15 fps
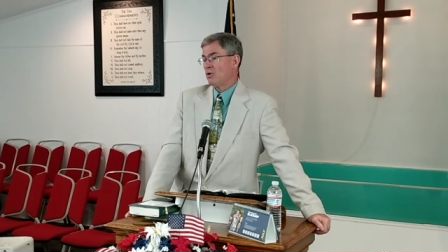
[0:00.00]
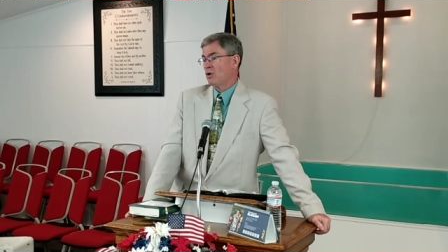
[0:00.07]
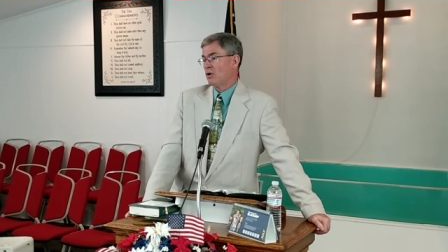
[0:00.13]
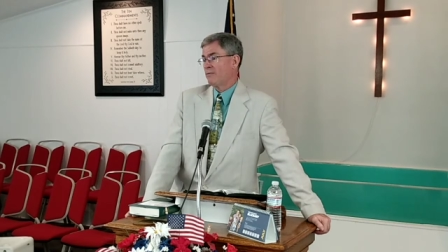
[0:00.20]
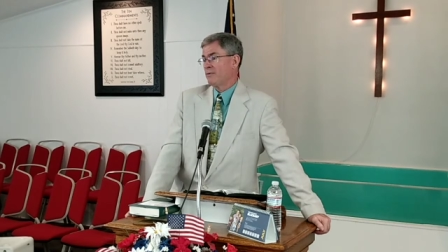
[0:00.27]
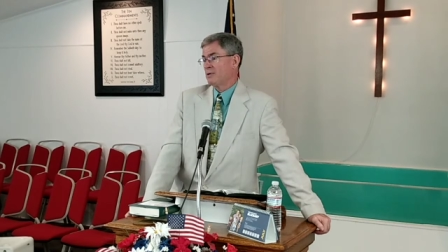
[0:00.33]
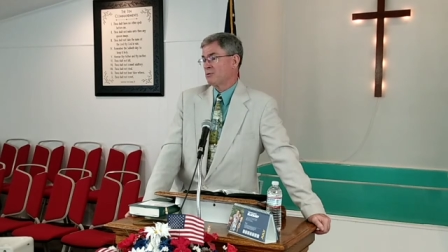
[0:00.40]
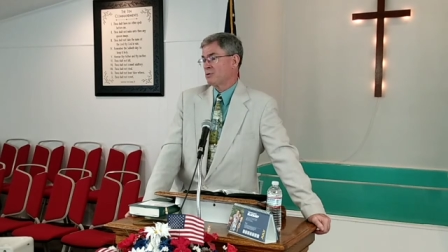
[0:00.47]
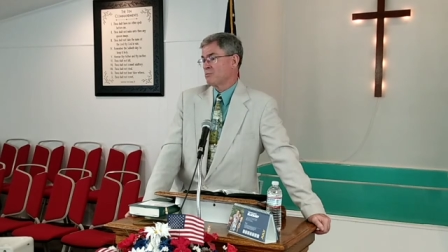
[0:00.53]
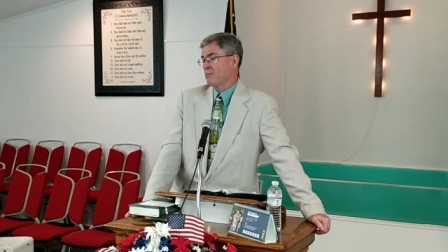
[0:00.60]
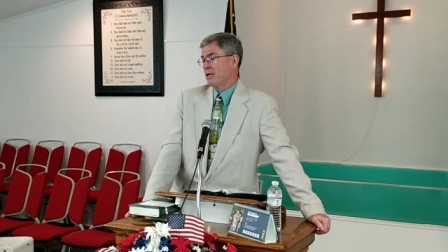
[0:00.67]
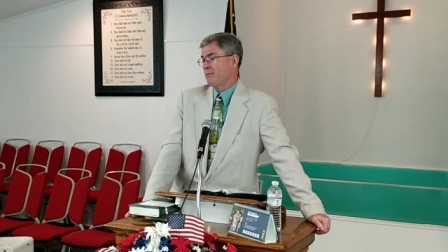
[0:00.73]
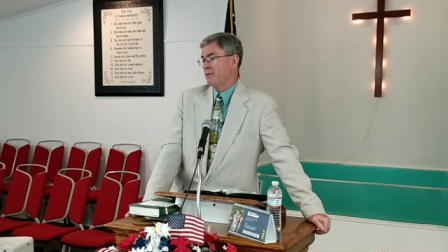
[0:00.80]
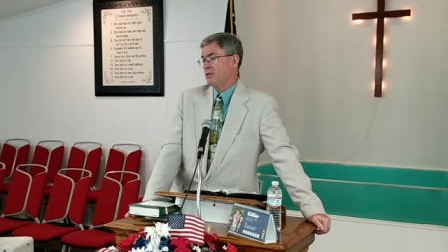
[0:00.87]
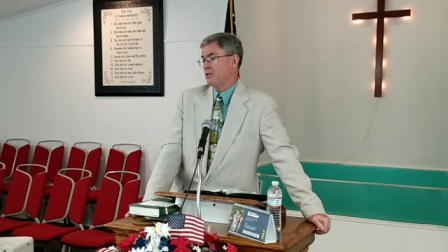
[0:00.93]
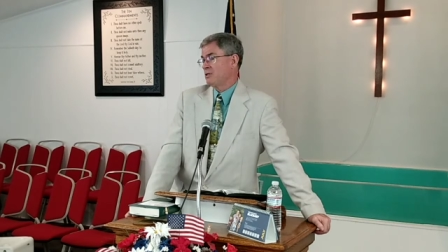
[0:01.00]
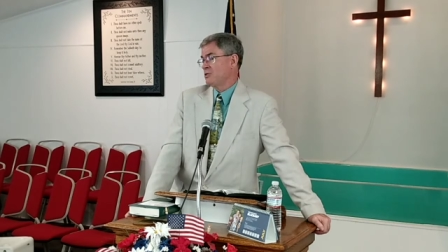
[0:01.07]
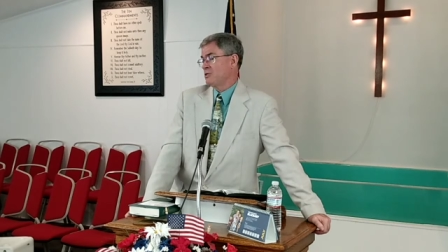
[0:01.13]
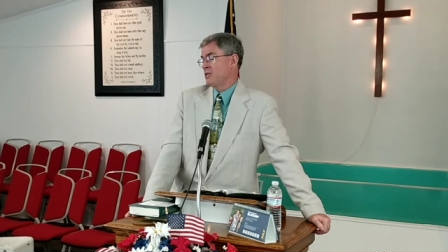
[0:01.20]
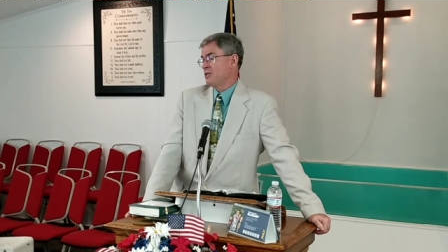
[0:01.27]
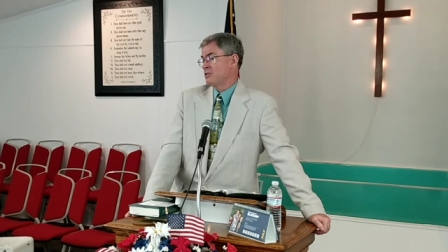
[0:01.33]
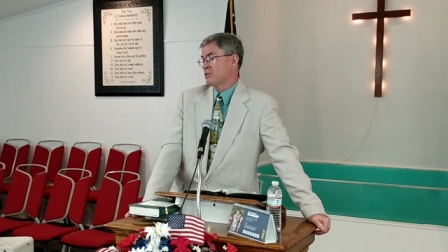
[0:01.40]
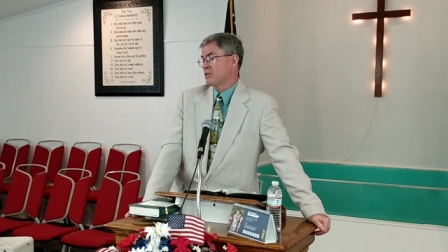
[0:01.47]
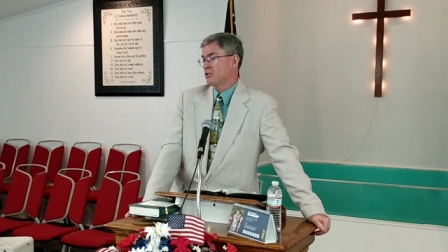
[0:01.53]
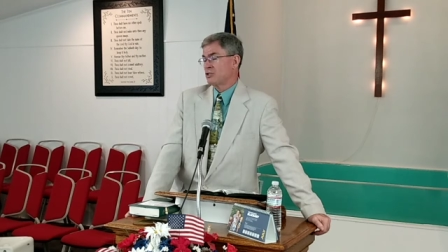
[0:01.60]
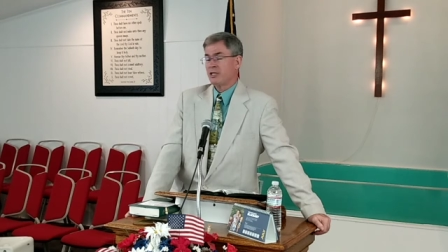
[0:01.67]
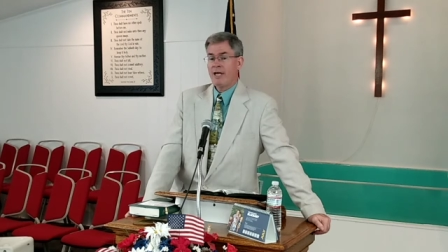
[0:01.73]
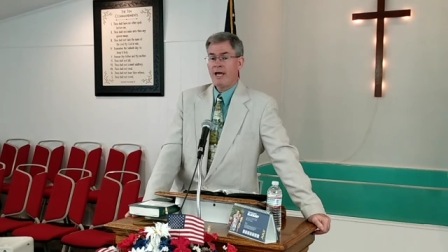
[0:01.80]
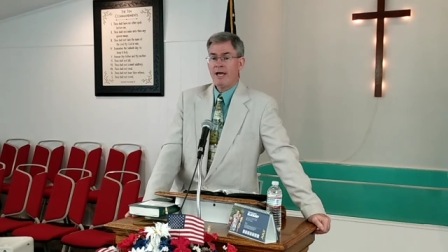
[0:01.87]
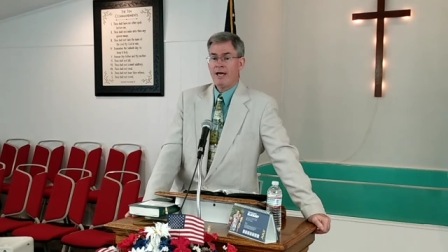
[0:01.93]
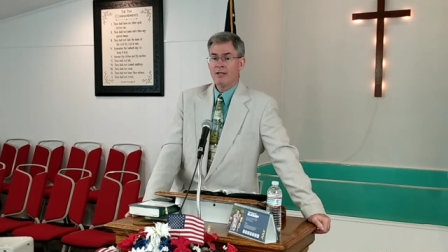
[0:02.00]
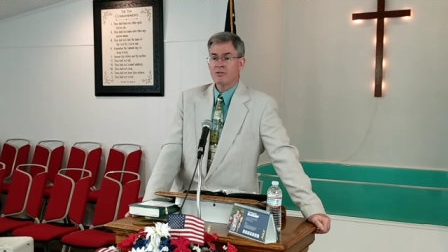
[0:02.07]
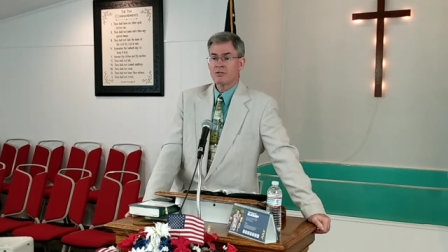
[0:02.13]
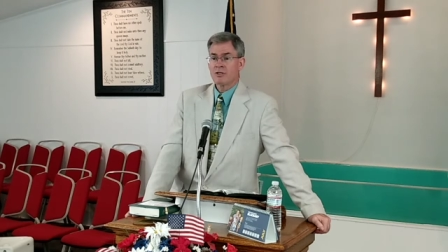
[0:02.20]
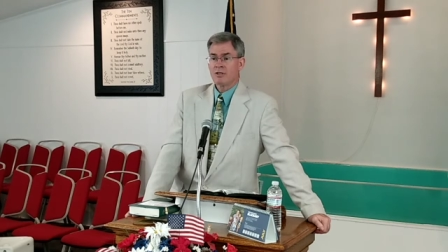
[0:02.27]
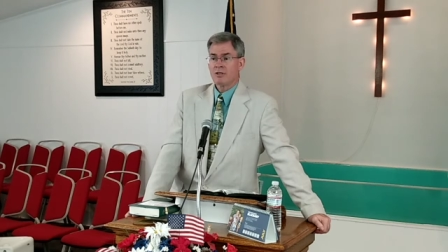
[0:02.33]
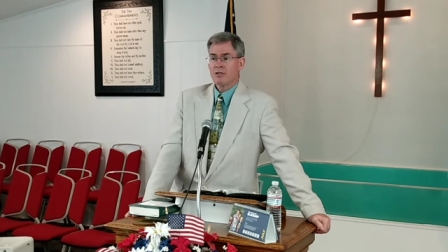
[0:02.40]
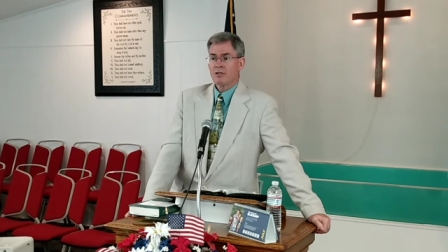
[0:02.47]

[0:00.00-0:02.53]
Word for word: or if it was maybe the disease that she has.